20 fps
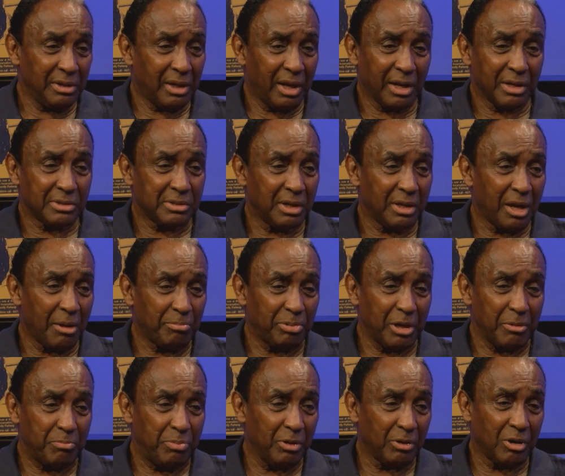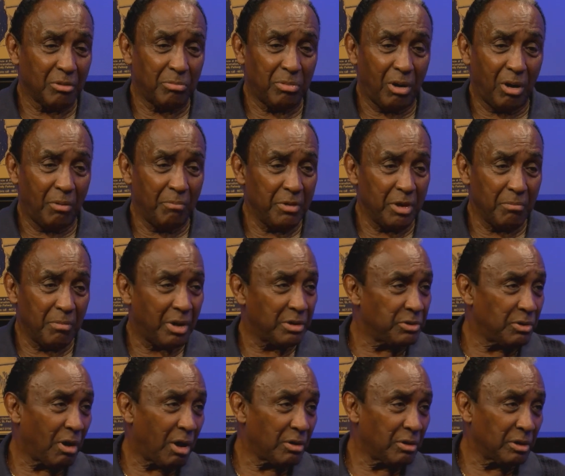yet. Like I said, I played pickleball. Me and my
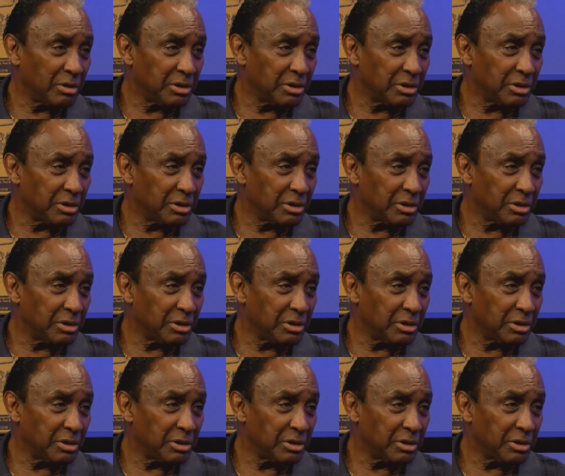daughter are